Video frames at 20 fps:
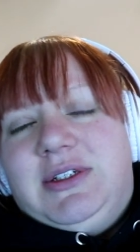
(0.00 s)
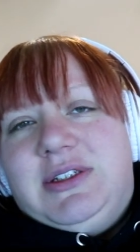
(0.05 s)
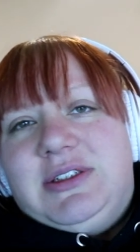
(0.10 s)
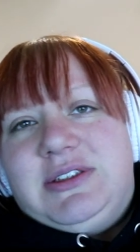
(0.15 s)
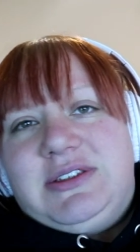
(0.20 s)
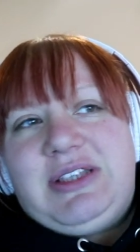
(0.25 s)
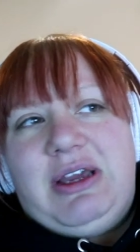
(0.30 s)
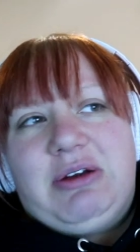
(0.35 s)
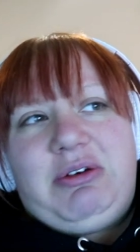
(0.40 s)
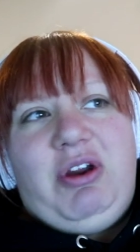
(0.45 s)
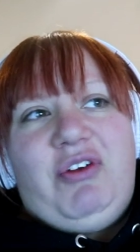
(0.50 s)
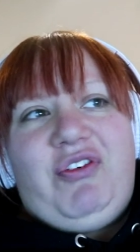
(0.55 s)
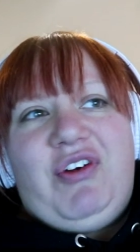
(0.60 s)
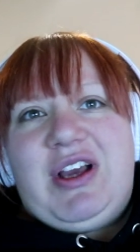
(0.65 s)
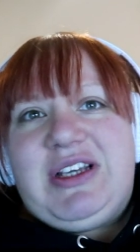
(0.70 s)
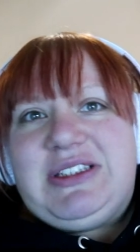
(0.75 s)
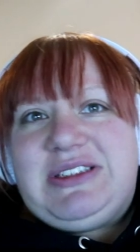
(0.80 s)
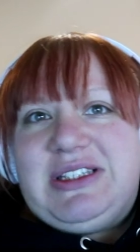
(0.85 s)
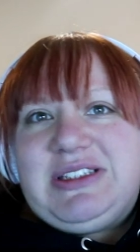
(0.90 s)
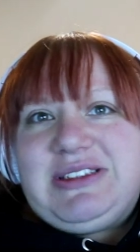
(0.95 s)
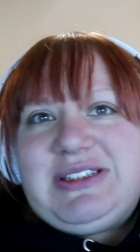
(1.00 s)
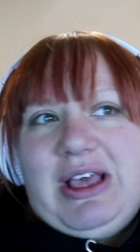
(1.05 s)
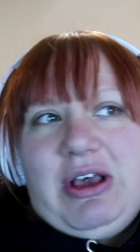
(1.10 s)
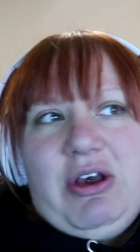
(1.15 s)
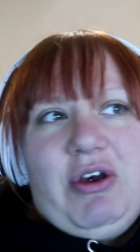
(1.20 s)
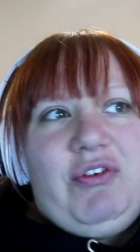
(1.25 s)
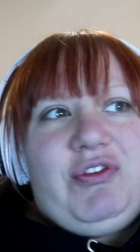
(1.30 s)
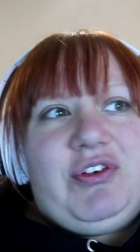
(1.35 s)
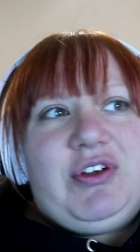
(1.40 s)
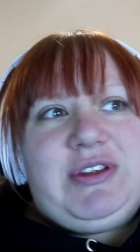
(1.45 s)
sacrificed
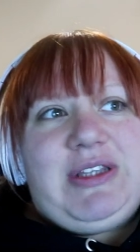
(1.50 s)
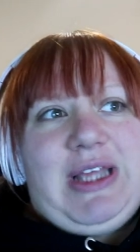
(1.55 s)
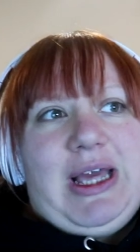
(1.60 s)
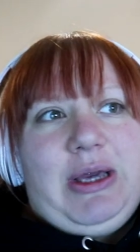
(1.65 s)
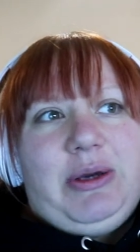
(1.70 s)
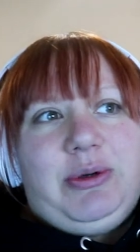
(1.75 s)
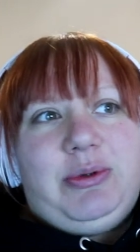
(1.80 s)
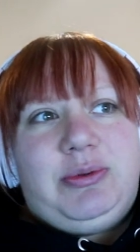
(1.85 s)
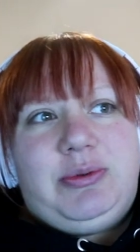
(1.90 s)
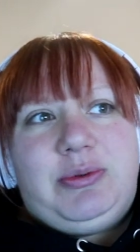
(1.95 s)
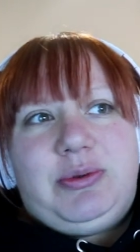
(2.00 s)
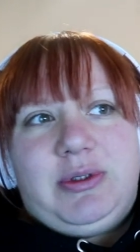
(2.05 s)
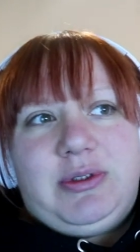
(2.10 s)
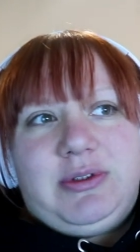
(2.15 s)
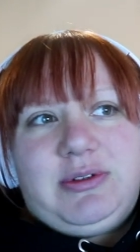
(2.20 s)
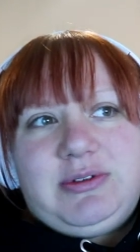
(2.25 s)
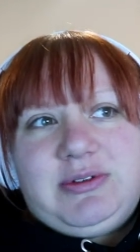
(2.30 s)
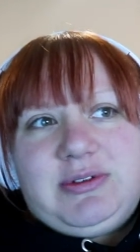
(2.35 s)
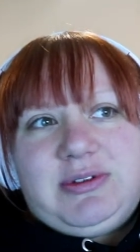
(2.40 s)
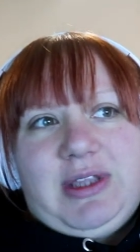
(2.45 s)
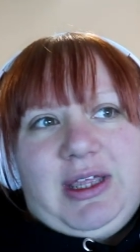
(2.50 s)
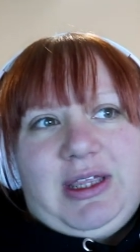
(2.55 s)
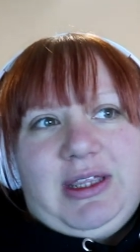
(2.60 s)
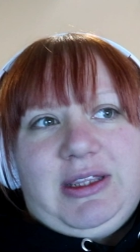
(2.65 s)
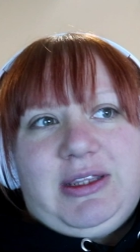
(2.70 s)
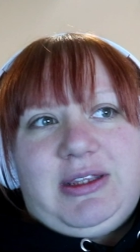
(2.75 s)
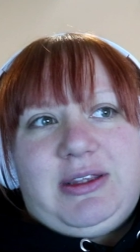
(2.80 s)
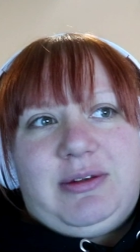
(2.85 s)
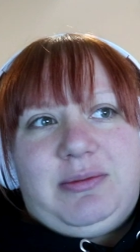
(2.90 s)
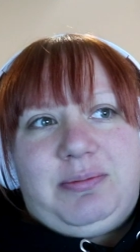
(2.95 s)
herself, and now
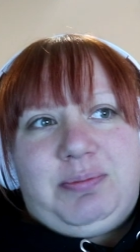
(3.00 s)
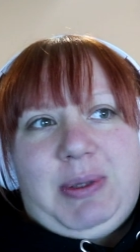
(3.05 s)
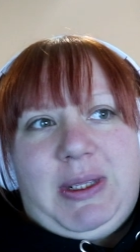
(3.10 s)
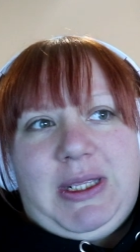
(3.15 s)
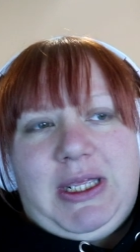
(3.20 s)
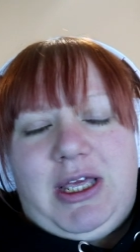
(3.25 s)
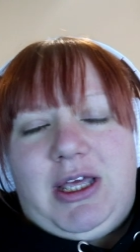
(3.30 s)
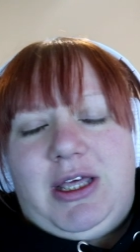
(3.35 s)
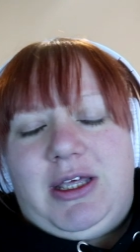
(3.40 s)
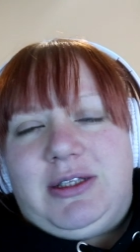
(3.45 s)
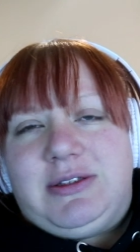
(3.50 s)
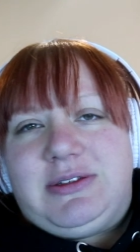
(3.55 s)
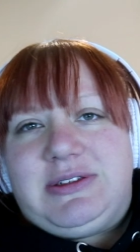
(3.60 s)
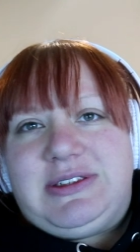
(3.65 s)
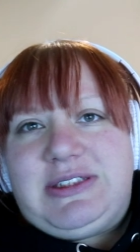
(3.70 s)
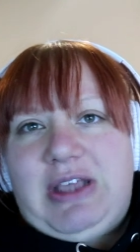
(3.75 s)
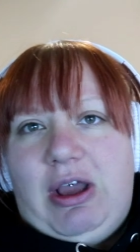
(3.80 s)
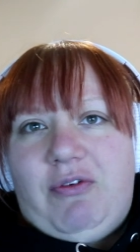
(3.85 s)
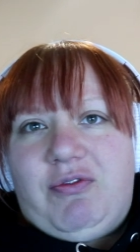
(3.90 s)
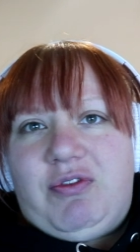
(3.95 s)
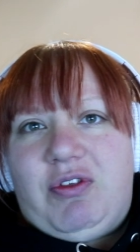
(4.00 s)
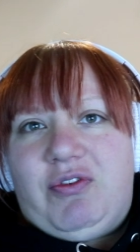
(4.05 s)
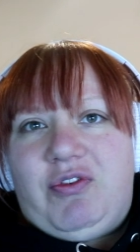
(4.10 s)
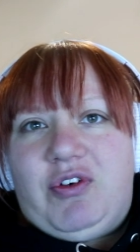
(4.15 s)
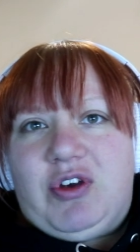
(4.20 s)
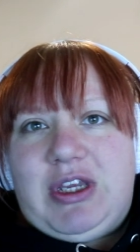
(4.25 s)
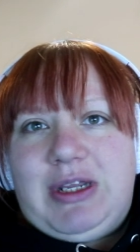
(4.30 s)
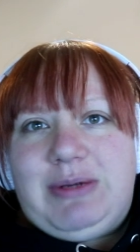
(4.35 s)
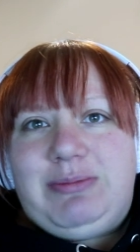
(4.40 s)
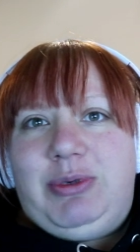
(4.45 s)
like Peeta set off the
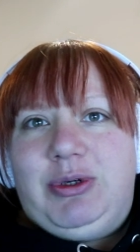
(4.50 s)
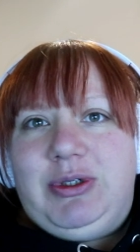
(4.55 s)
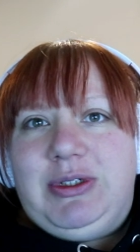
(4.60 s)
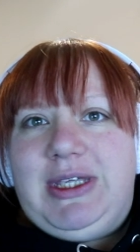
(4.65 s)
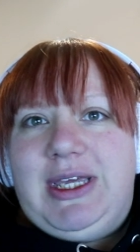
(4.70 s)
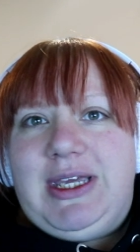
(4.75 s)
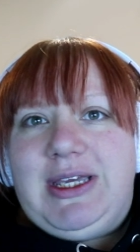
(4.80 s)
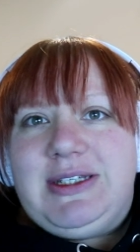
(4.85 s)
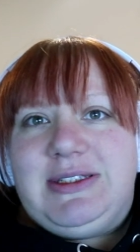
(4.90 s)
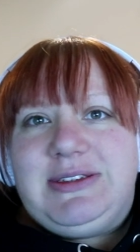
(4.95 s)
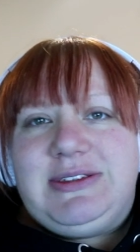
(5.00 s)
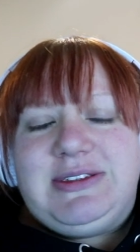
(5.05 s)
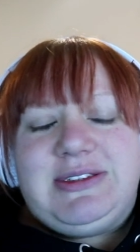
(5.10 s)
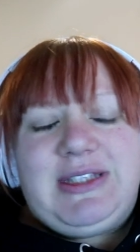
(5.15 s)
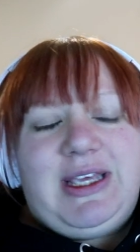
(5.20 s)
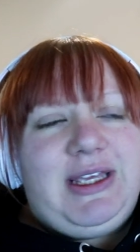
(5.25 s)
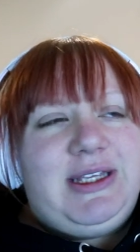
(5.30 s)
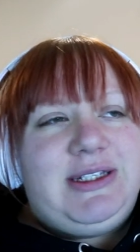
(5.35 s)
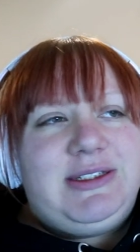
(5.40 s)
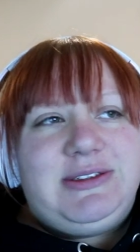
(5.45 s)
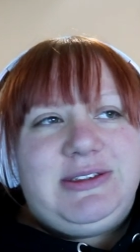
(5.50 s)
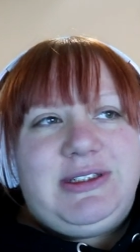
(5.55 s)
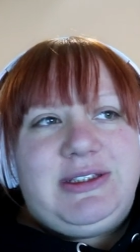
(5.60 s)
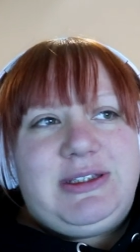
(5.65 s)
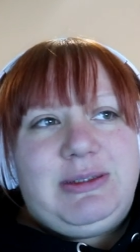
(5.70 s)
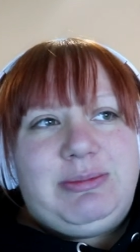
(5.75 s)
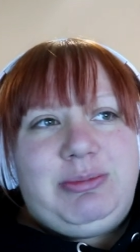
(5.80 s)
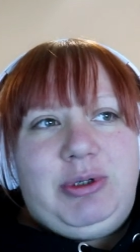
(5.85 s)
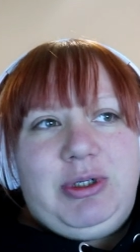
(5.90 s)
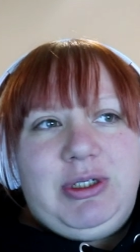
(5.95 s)
fucking monkeys and
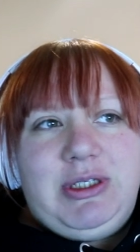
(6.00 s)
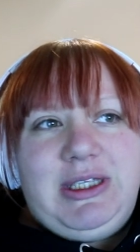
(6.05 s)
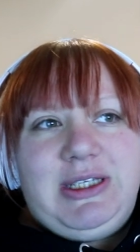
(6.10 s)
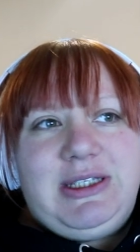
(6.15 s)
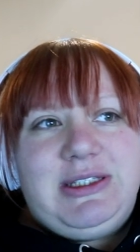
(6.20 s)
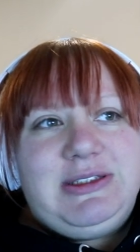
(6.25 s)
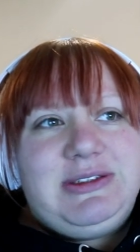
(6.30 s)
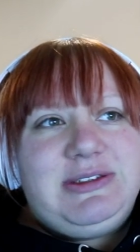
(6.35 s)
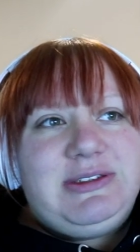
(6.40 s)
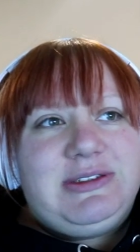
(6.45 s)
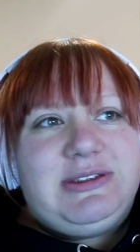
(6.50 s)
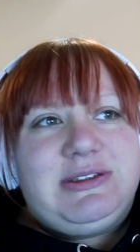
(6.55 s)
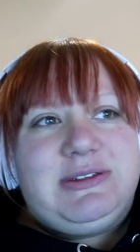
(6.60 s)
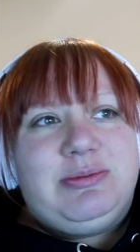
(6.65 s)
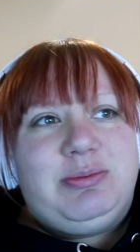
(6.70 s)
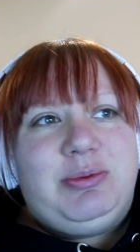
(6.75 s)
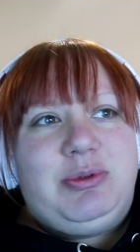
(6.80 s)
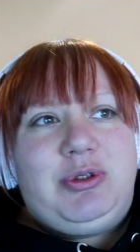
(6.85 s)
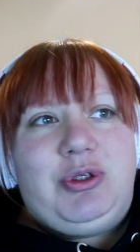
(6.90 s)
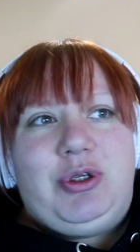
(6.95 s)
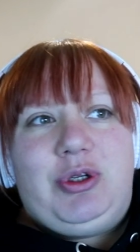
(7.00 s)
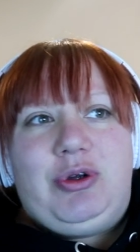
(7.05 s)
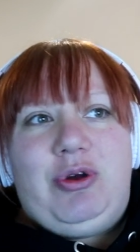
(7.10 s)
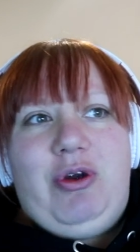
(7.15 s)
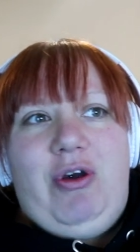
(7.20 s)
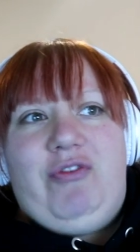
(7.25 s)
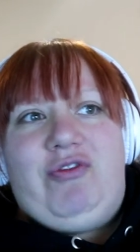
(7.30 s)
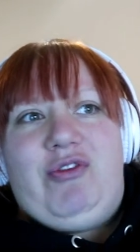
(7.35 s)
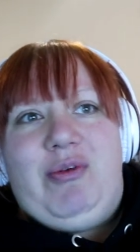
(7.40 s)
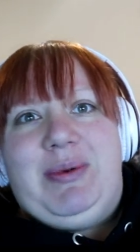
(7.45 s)
the monkeys were gonna
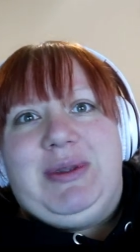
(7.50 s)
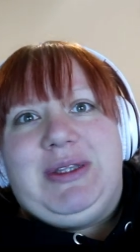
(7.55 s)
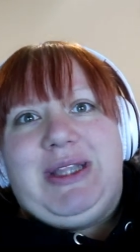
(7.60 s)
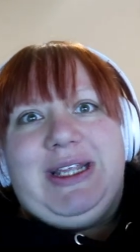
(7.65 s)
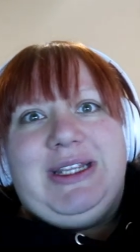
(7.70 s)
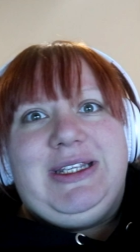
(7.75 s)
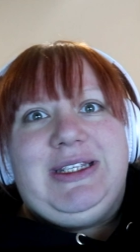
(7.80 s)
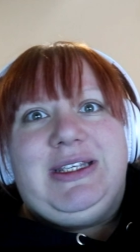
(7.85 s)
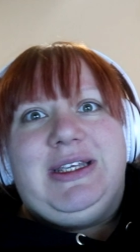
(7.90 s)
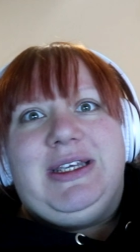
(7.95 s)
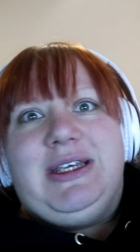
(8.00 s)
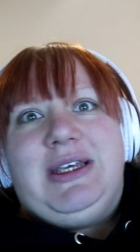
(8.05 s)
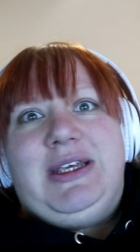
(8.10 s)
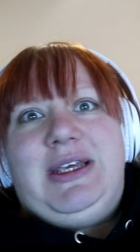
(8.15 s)
go for him and like